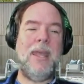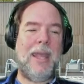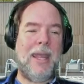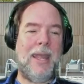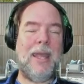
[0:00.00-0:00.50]

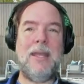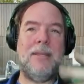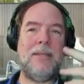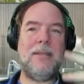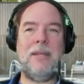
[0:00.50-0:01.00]

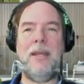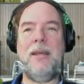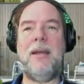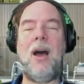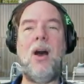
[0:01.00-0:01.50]
and
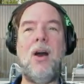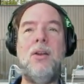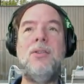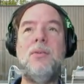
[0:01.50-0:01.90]
hard